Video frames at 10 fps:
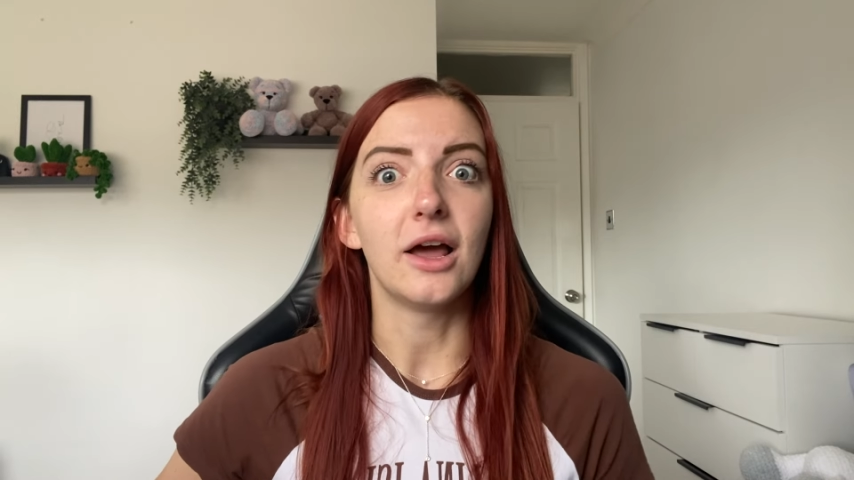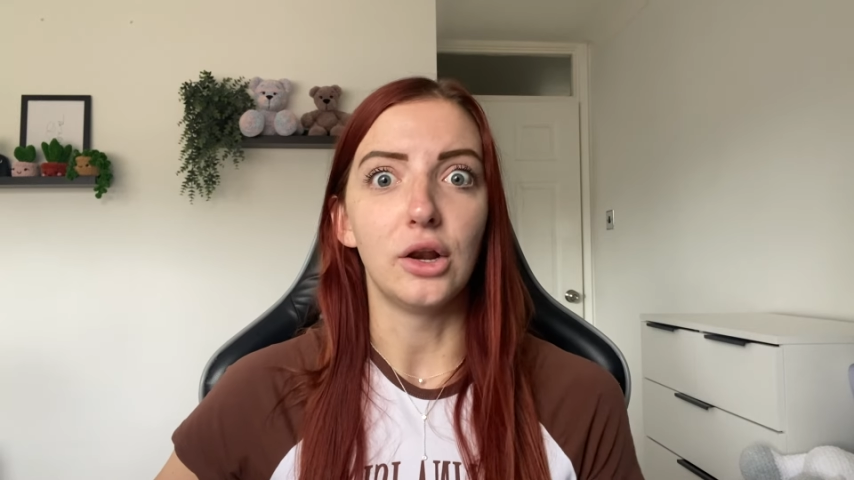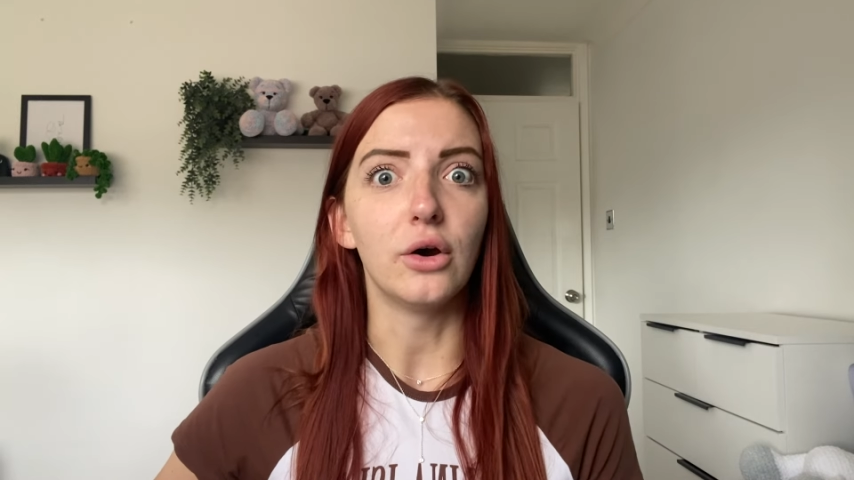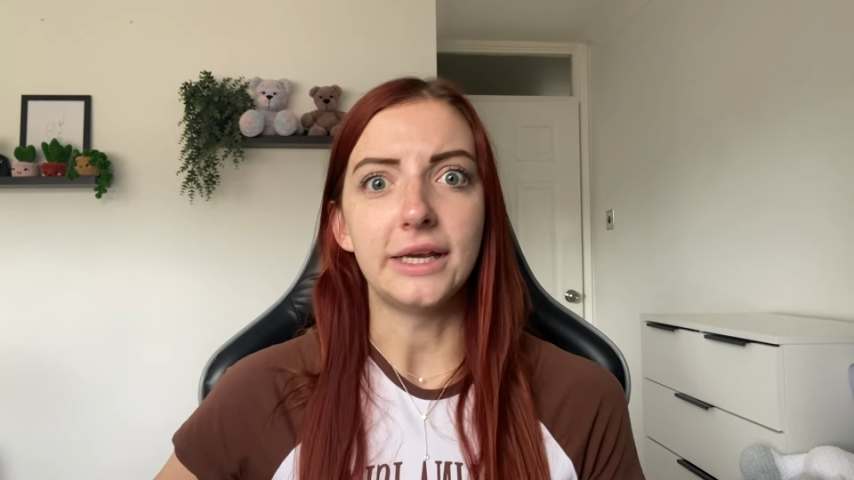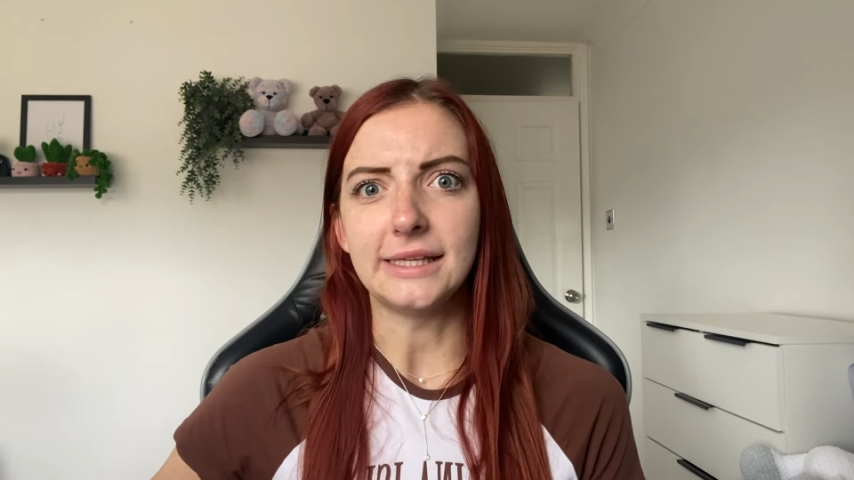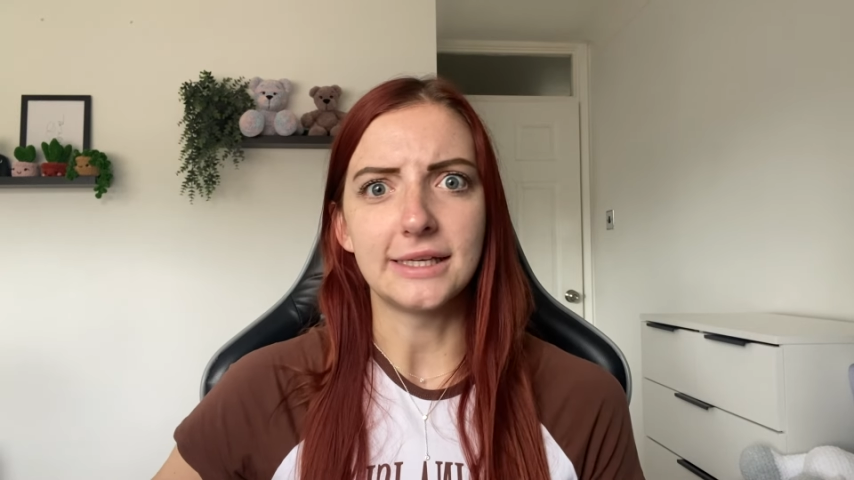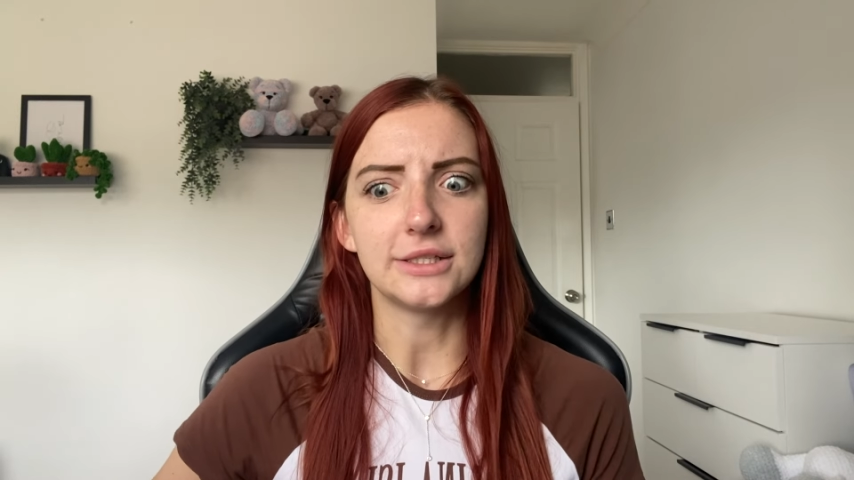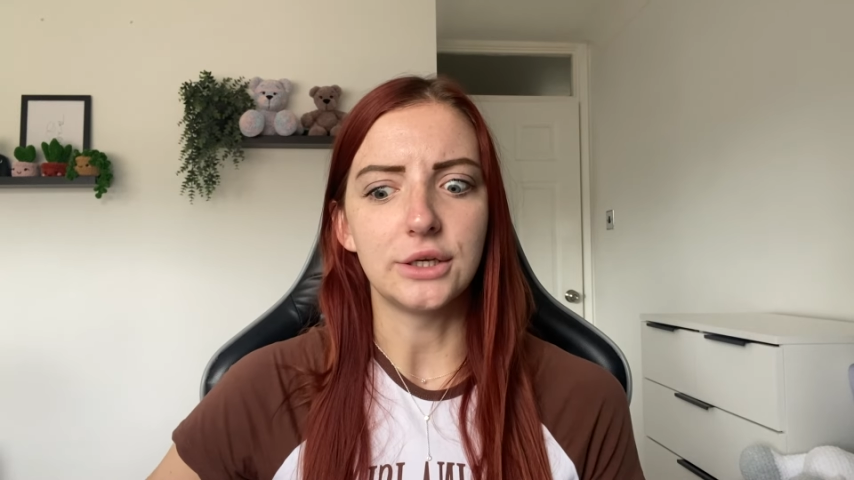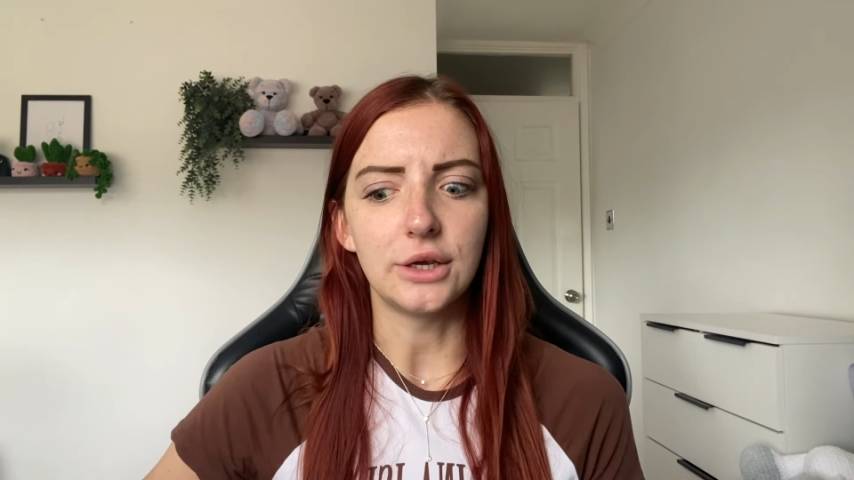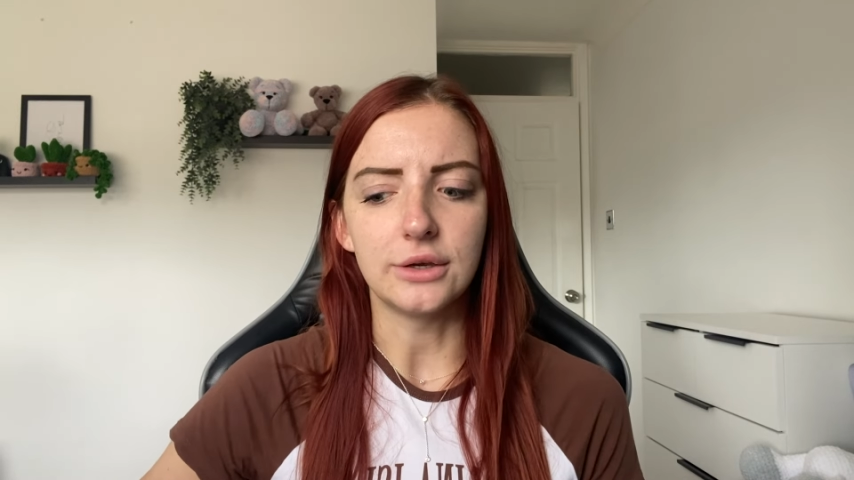a lot easier
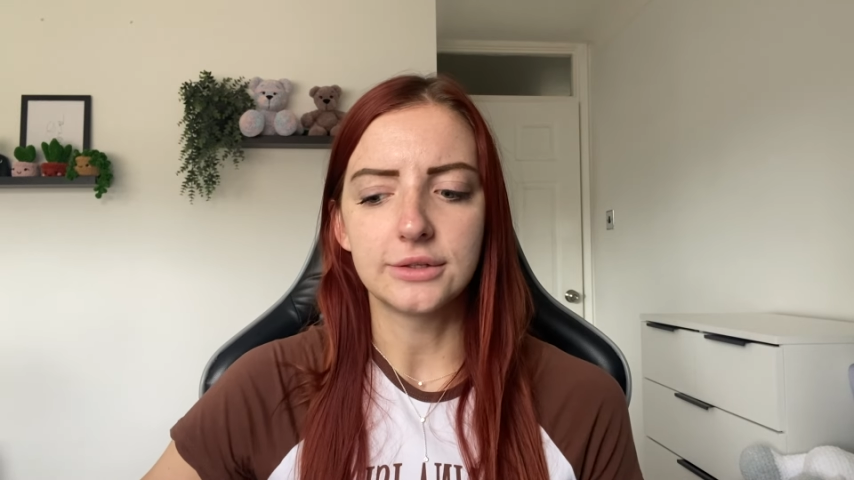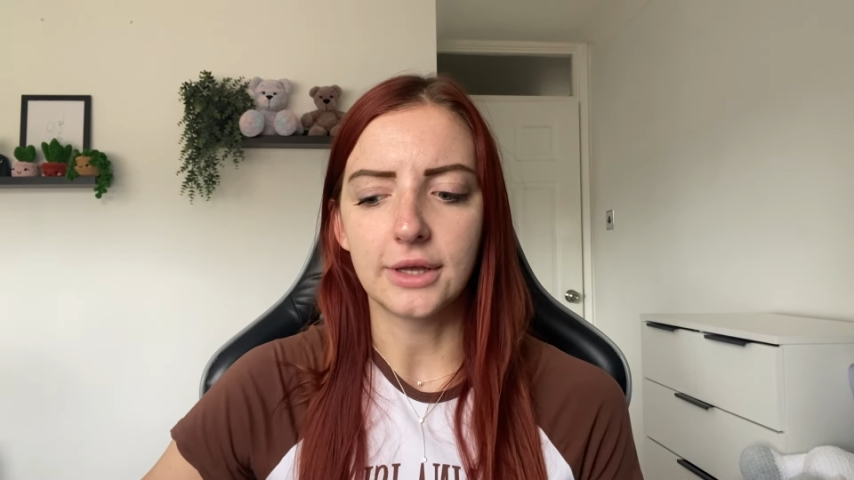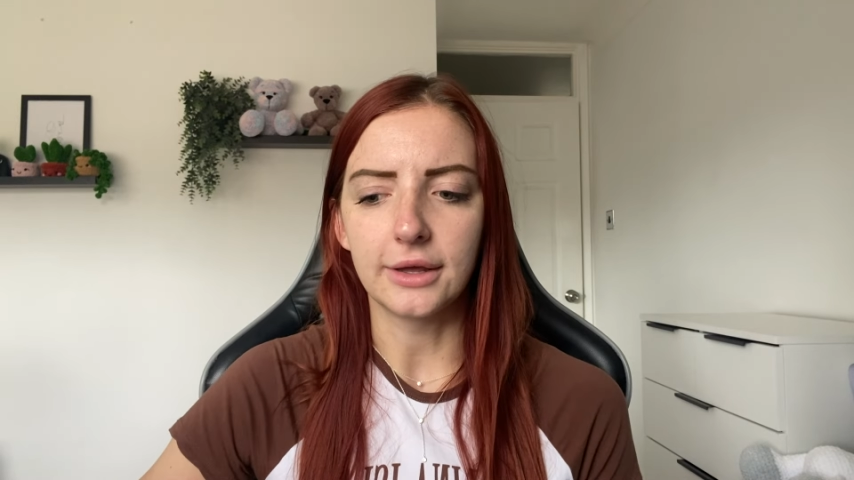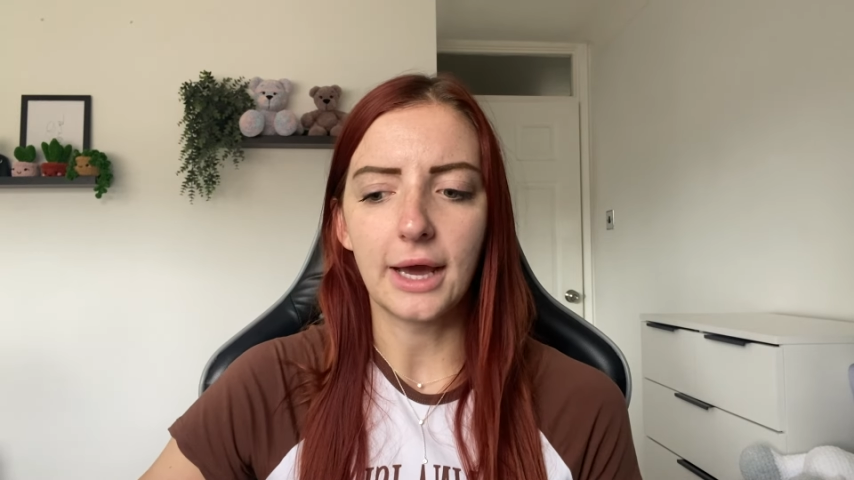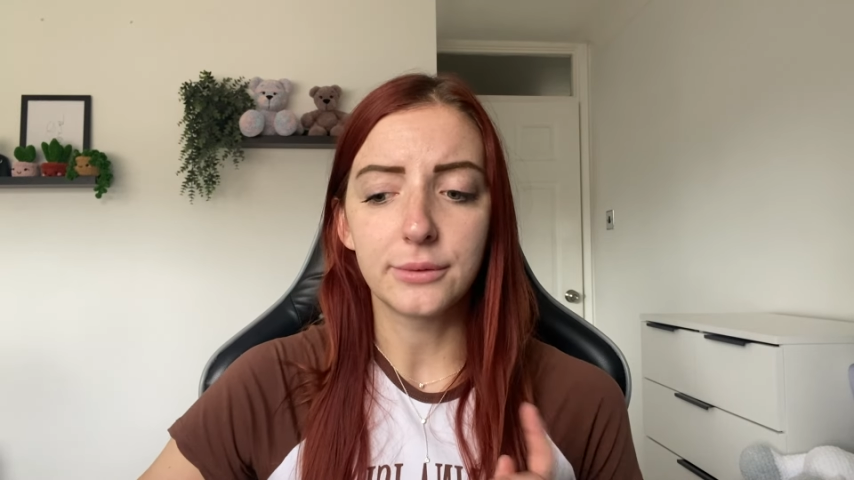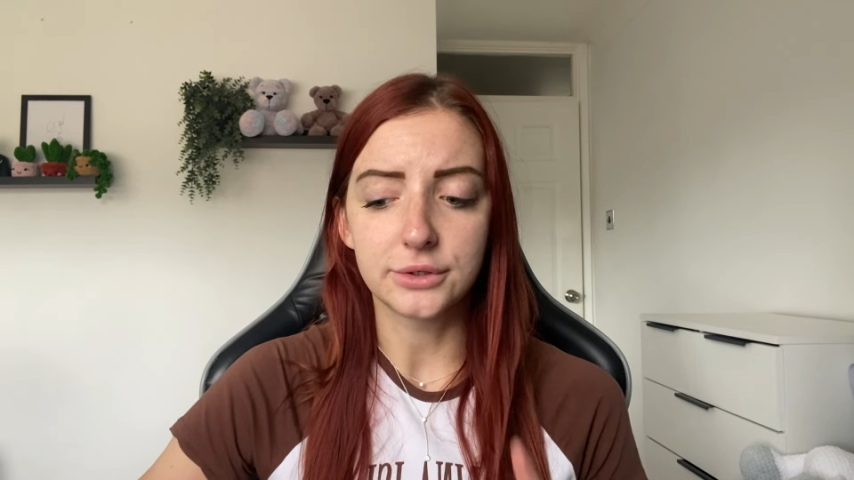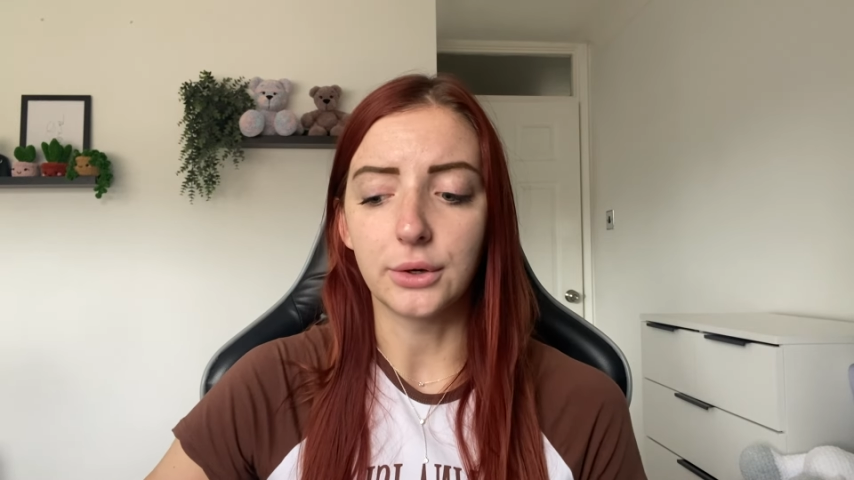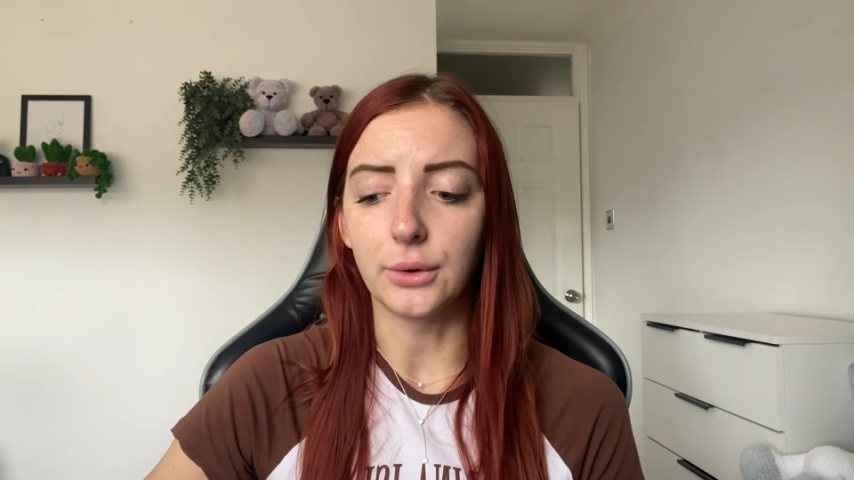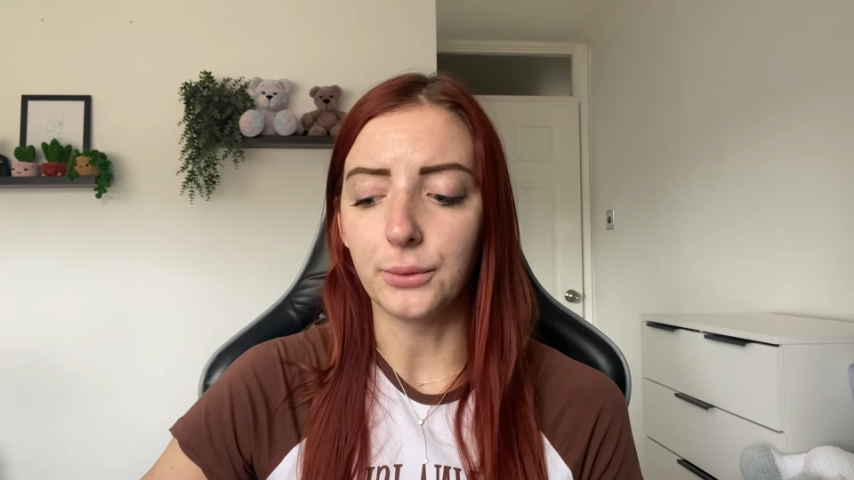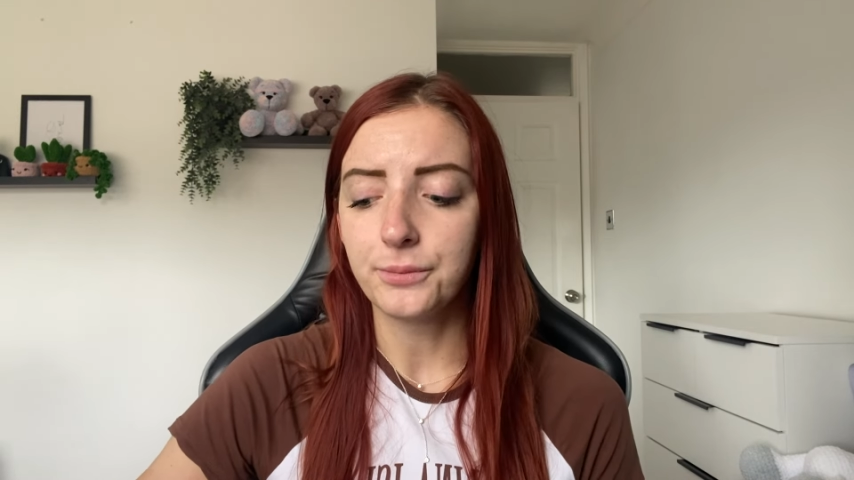to use. So that was
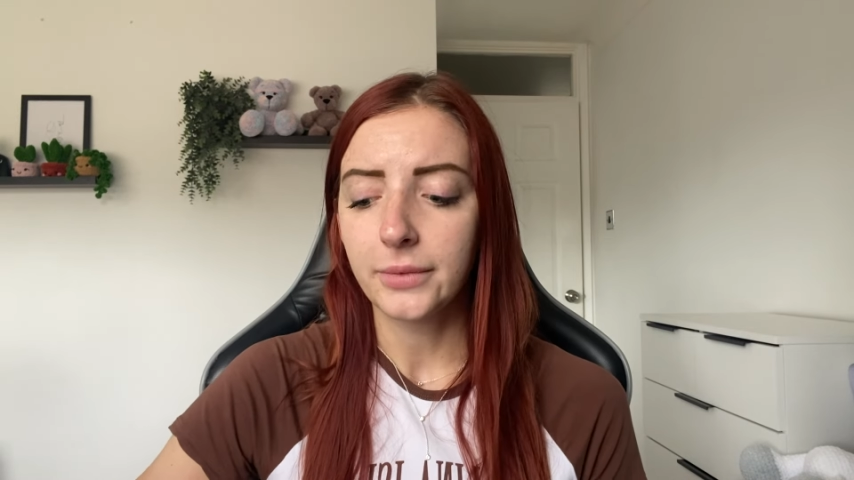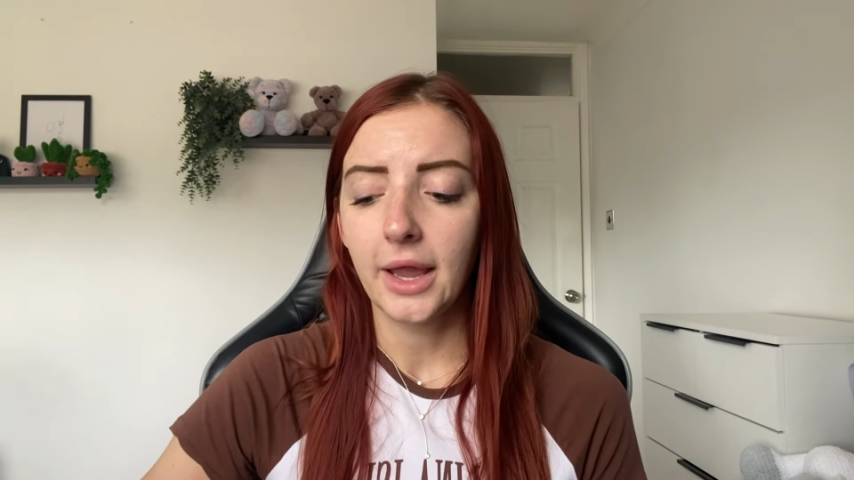cool.